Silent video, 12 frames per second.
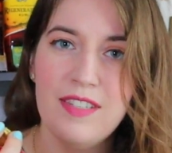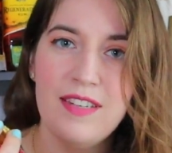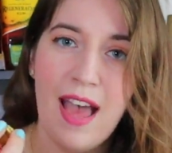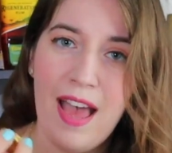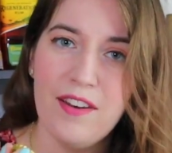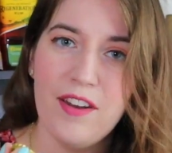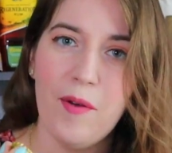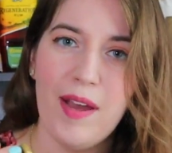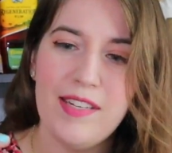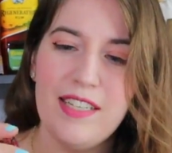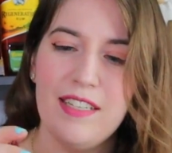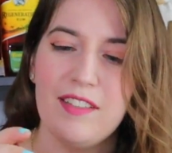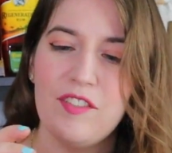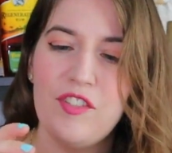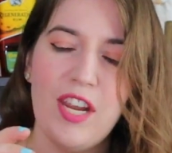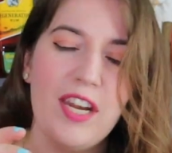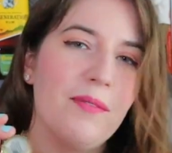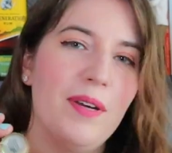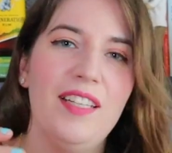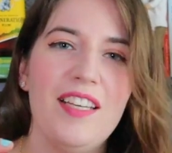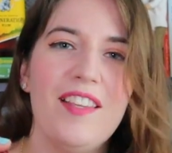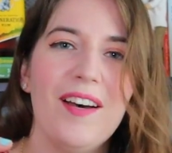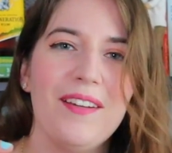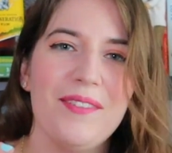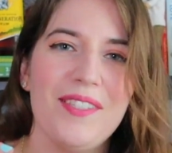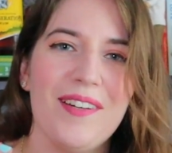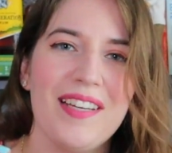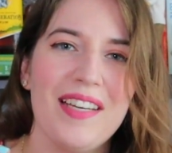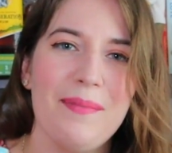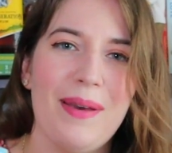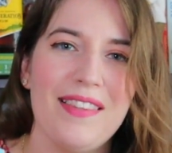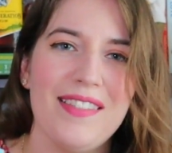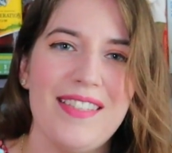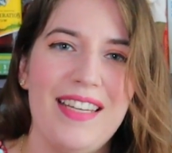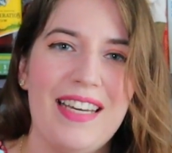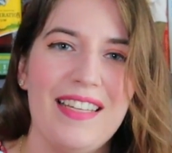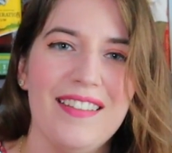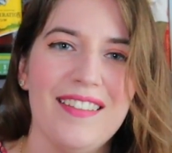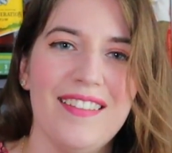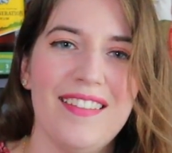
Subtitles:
Had no idea. Genuinely thought it was talking about the state.